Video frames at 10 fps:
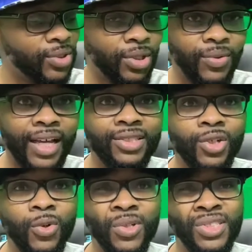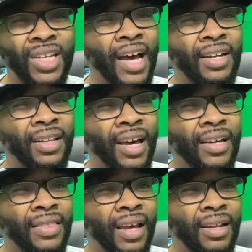So that's cool. It's kind of
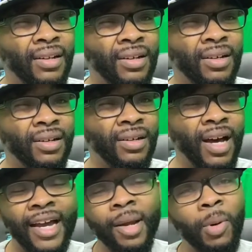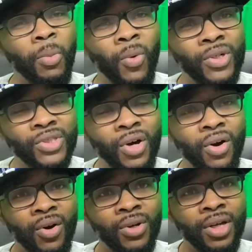like that, I can't remember what it's
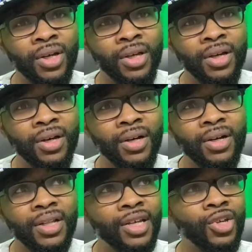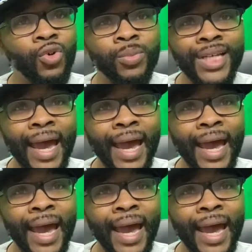called, the Cube